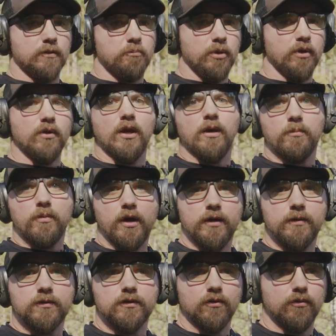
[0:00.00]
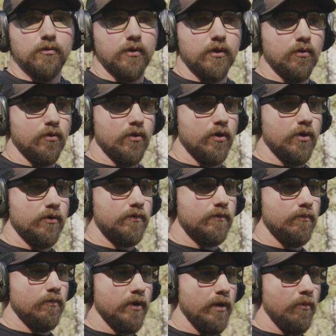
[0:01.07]
is a build-up, right? So
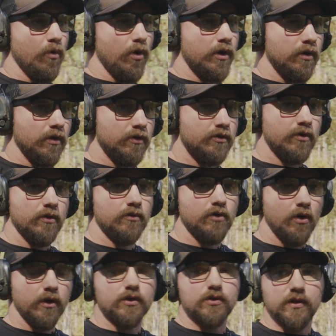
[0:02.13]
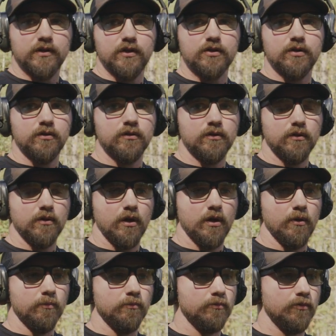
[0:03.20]
when I'm working on target transition
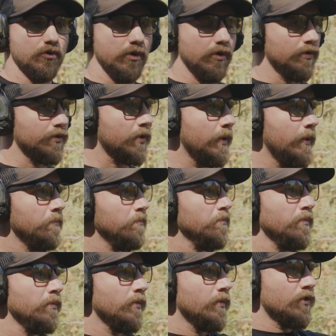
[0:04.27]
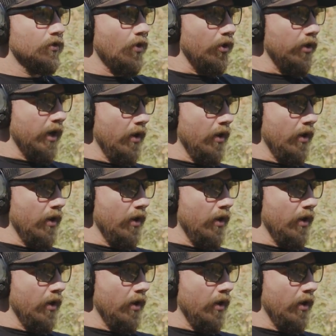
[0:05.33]
drills, start